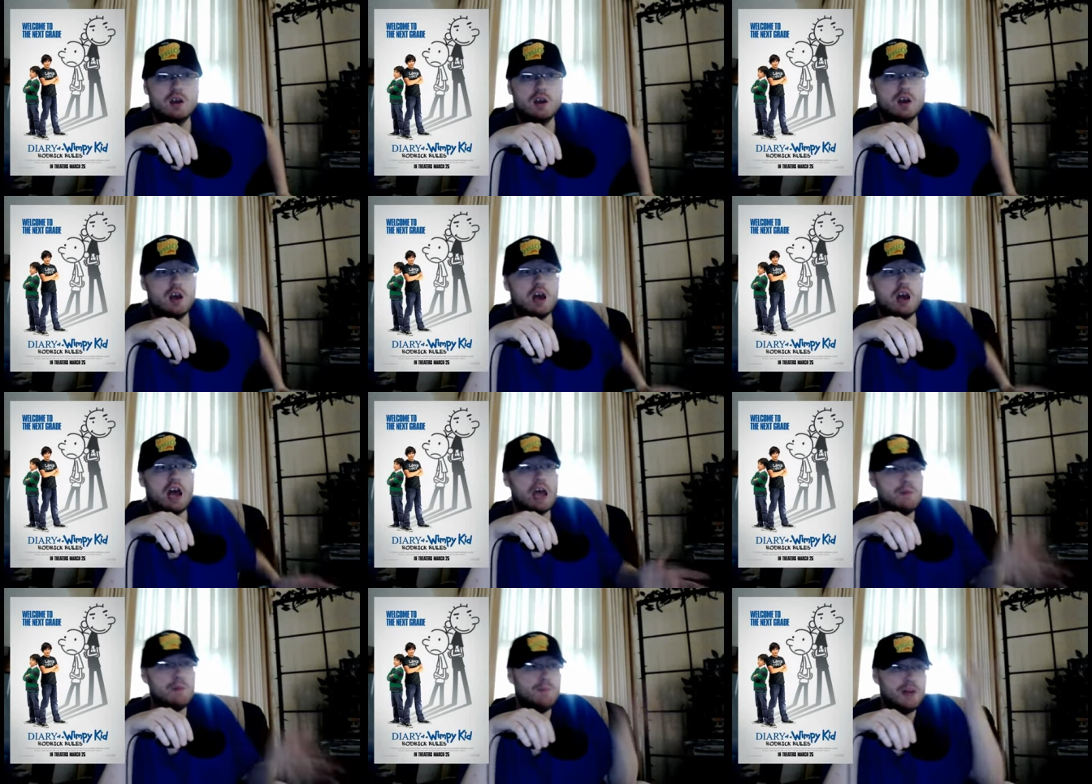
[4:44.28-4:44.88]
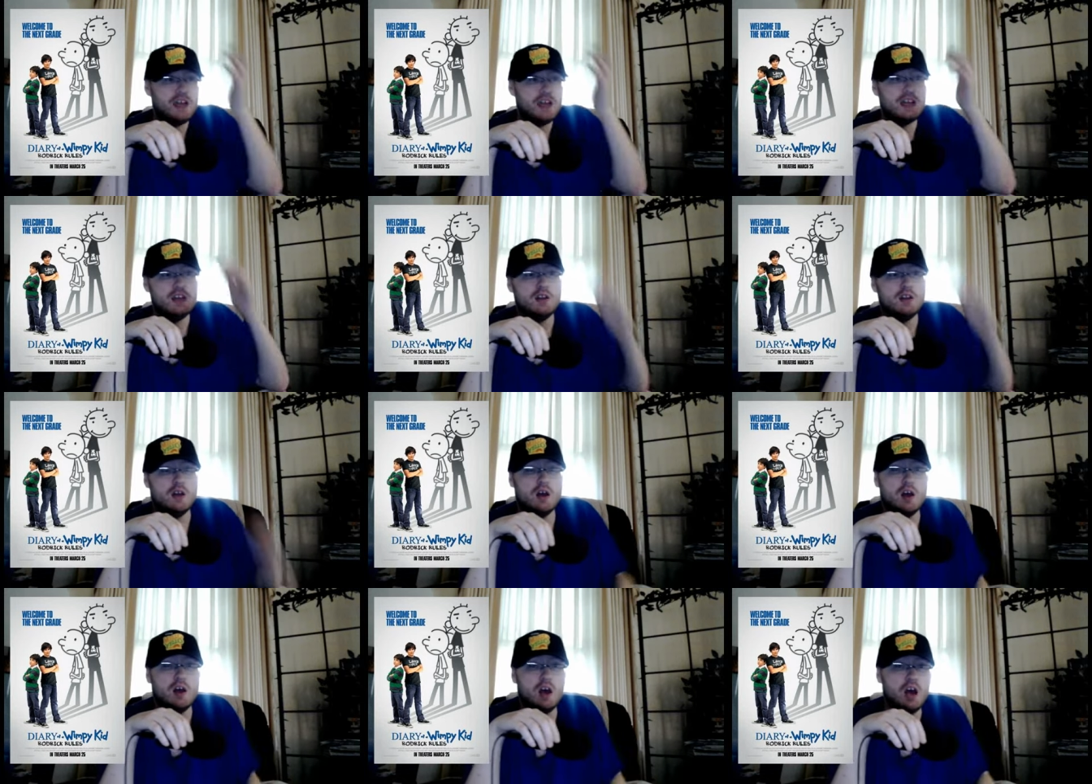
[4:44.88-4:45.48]
I paid
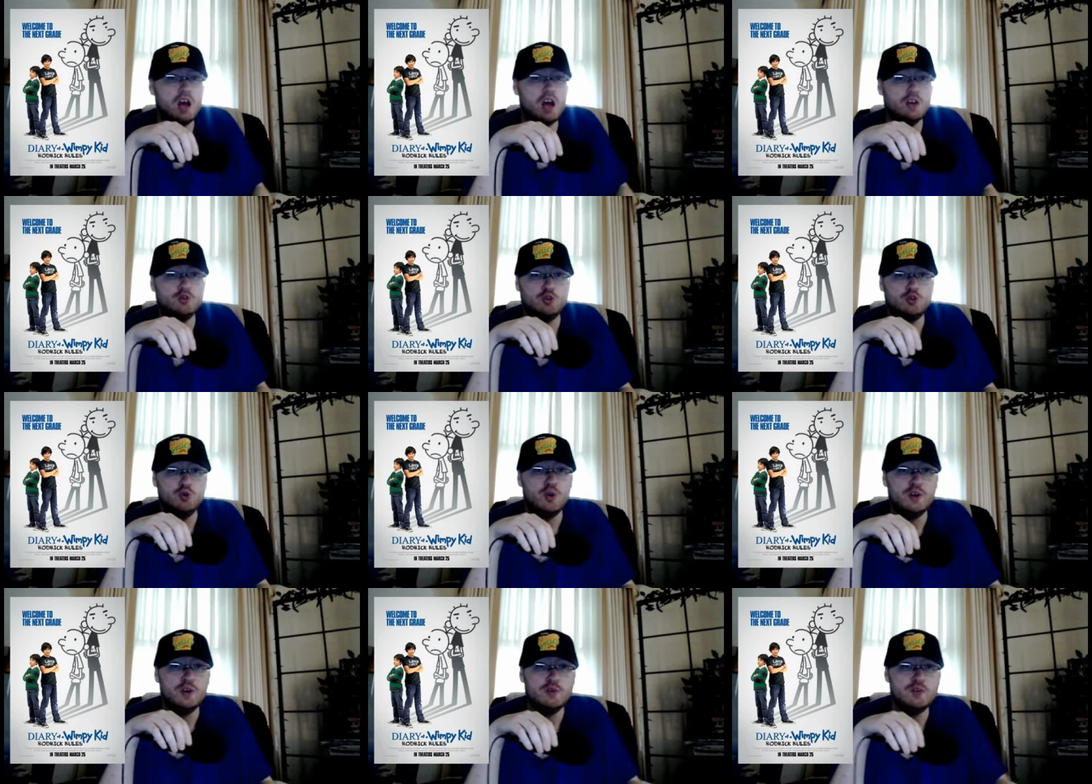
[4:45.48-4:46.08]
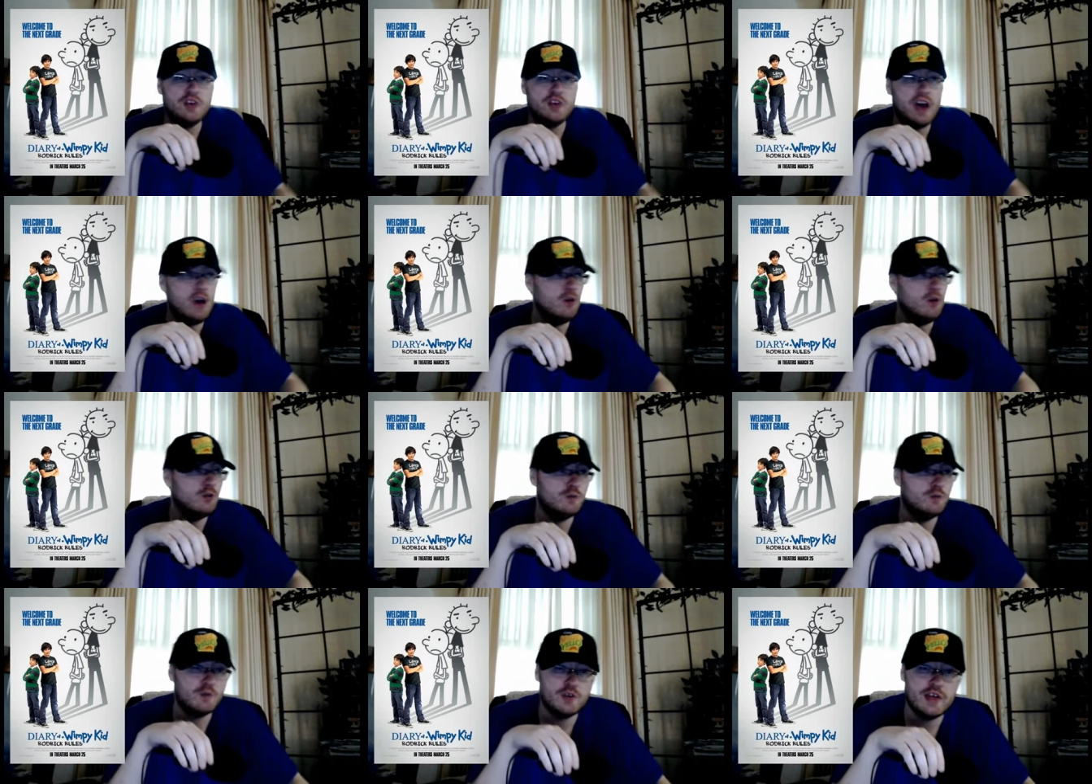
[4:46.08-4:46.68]
uh, two hundred dollars
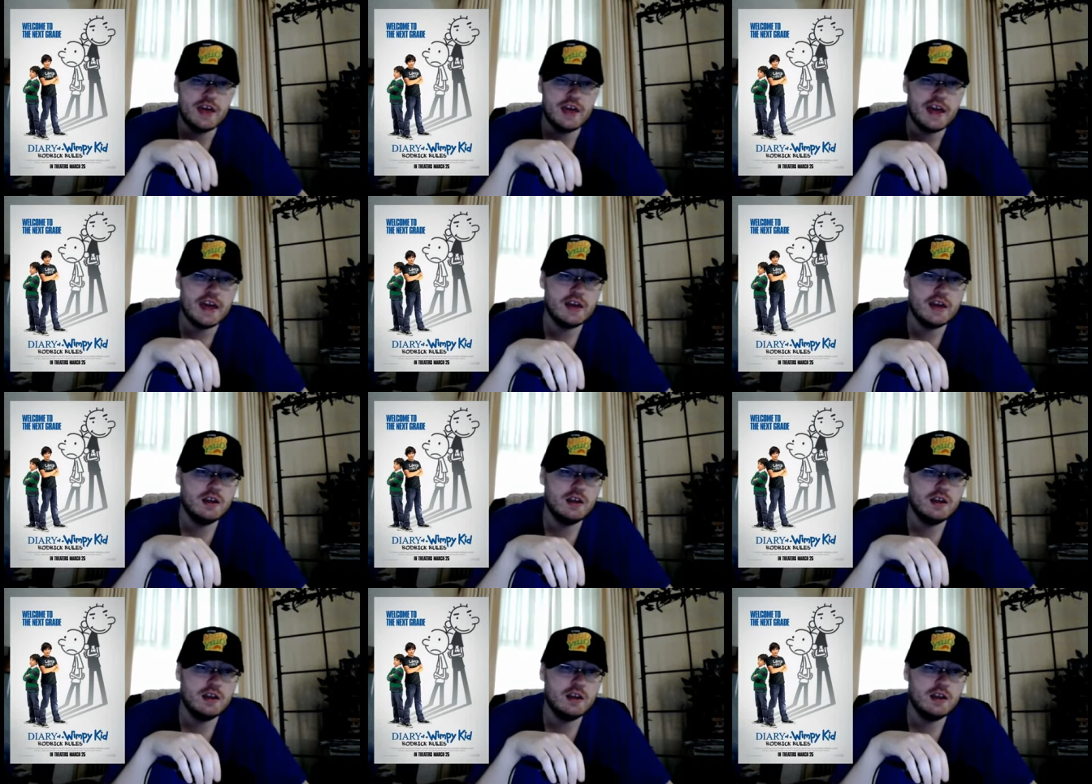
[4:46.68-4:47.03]
for that.